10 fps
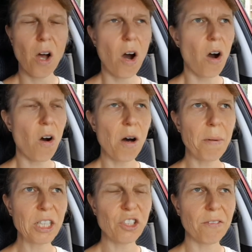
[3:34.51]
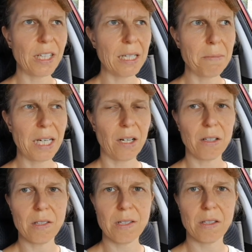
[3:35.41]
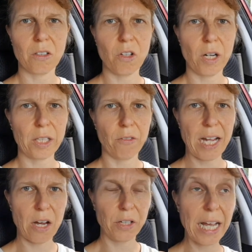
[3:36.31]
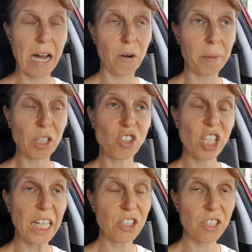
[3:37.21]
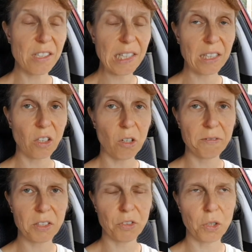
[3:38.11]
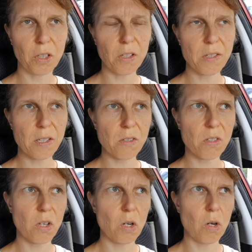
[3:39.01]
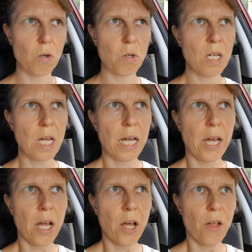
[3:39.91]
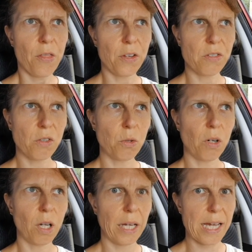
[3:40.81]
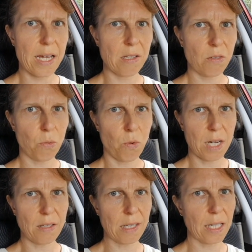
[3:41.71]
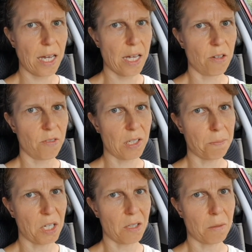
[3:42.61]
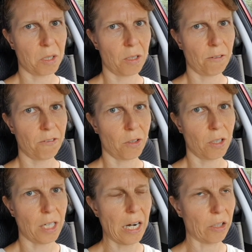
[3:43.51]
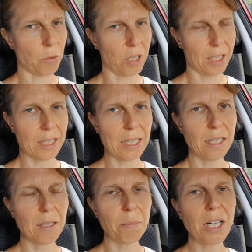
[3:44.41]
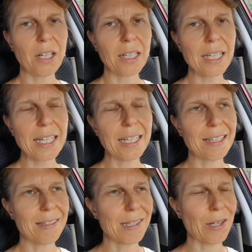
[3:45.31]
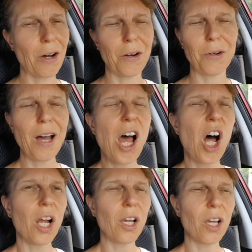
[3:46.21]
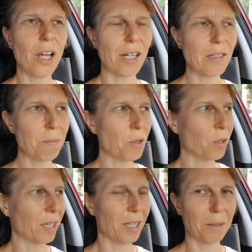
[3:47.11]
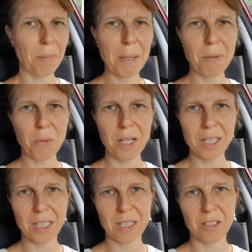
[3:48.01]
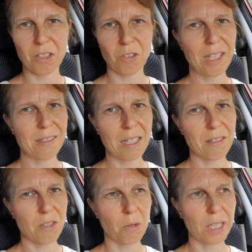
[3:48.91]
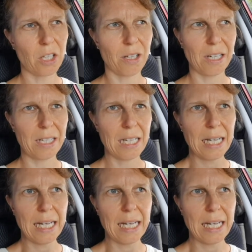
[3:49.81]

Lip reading: Whole bunch of emails going around now about changes in the COVID rules. So the school is once again responsible for our quarantine, apparently. So lots more paperwork and craziness going on.